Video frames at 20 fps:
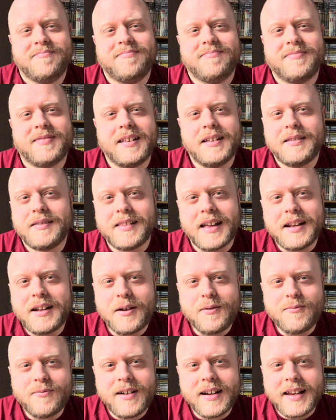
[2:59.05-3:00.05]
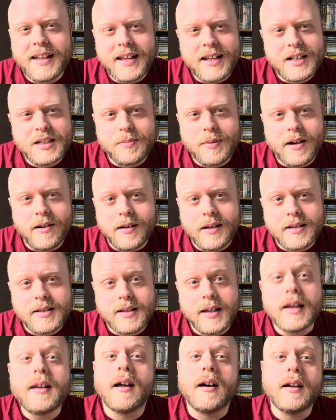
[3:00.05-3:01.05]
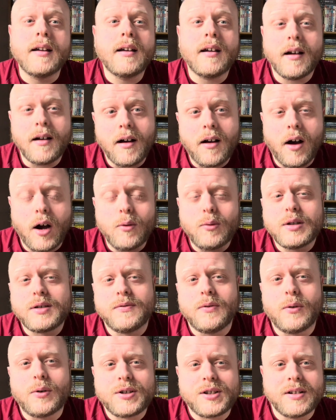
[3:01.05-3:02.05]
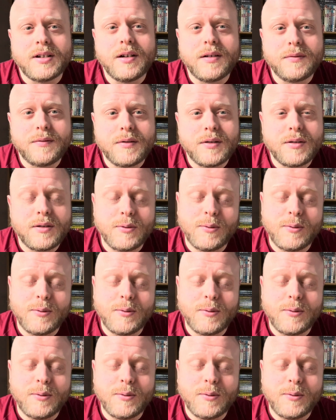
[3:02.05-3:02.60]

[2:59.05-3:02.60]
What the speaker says: they don't really experience it like I was fortunate enough to